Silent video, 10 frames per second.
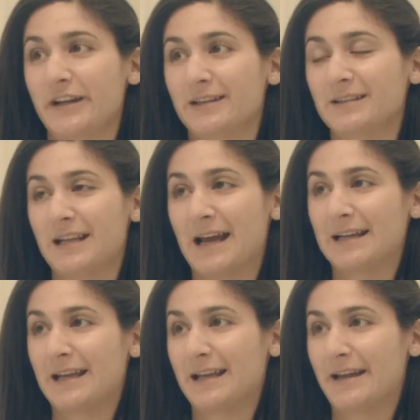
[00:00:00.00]
as
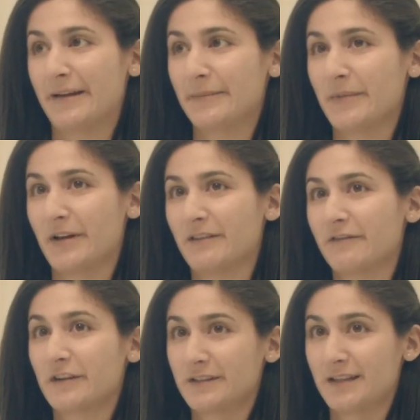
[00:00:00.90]
9 a.m. on the
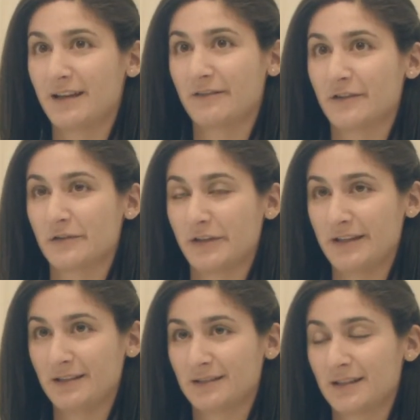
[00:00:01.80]
first day of your
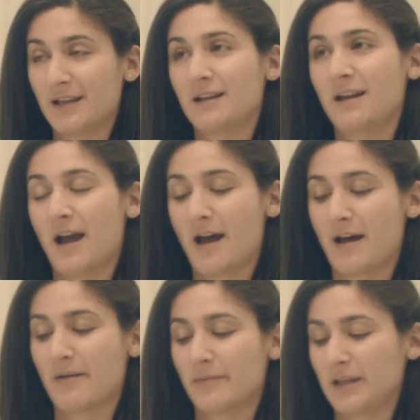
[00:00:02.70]
lease.
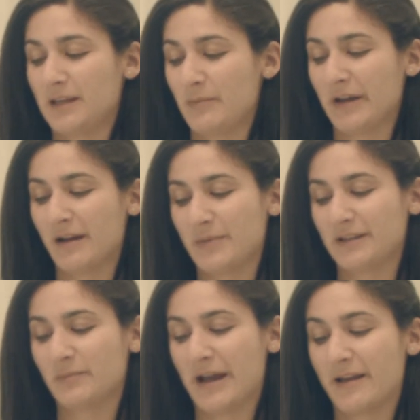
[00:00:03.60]
Key pickup
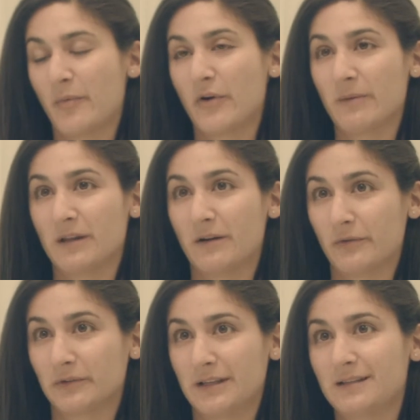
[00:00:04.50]
is by appointment
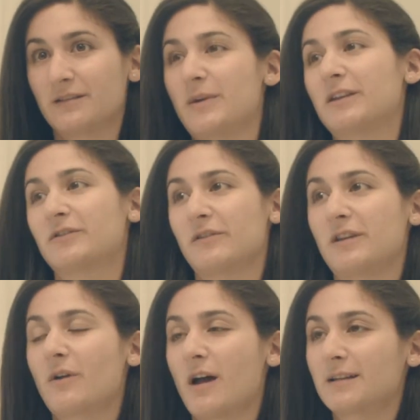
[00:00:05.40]
only, so make sure that
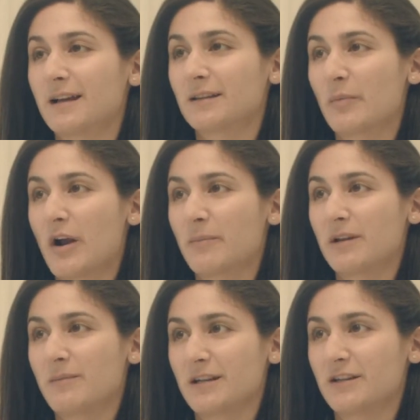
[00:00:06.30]
you contact the
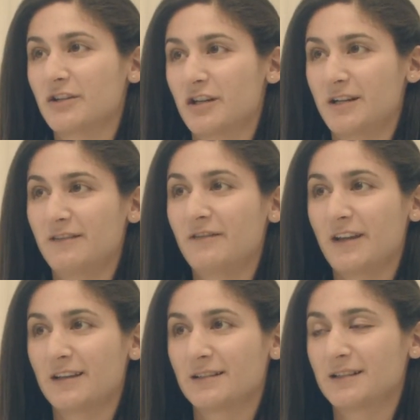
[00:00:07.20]
property manager in
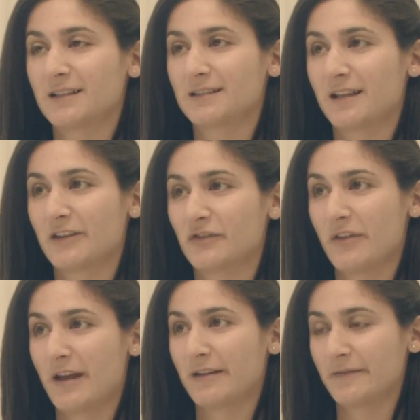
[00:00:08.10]
advance and schedule
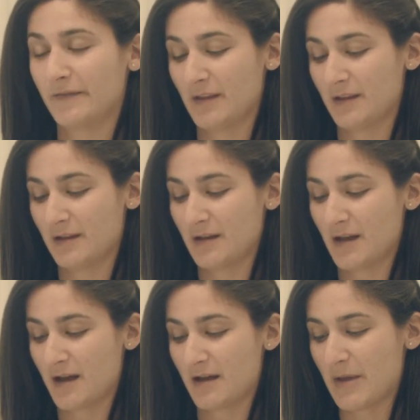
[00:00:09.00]
that.
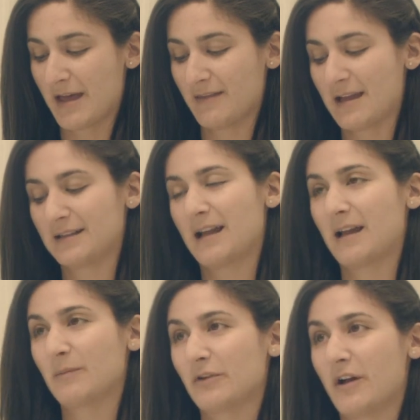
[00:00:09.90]
At that
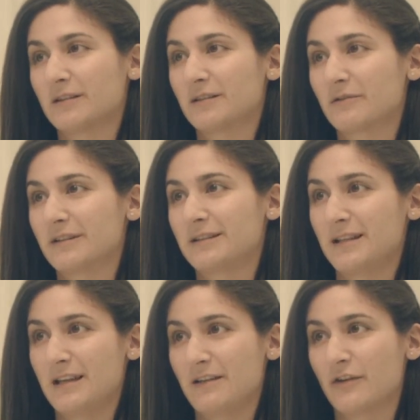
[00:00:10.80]
time, you'll also
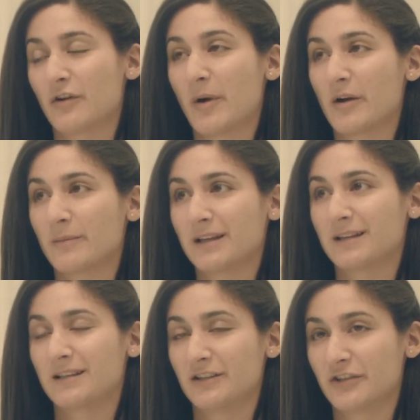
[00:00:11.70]
receive your apartment
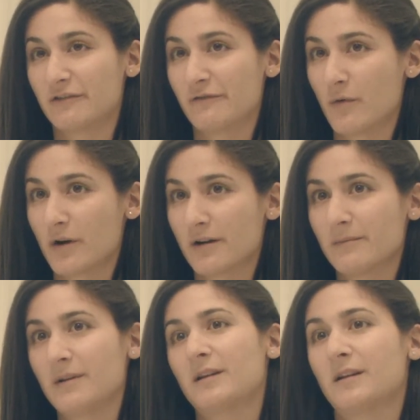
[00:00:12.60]
condition
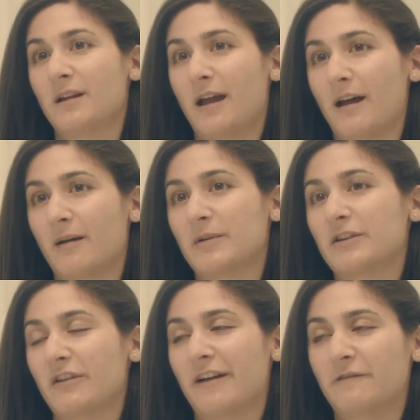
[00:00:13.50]
form, and
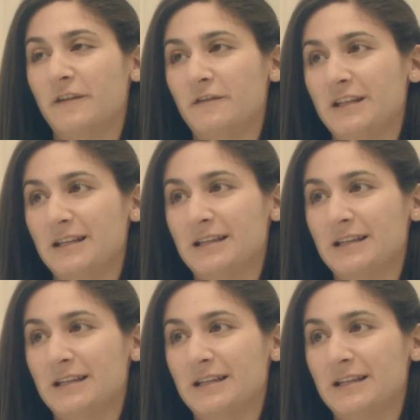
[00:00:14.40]
you'll have 15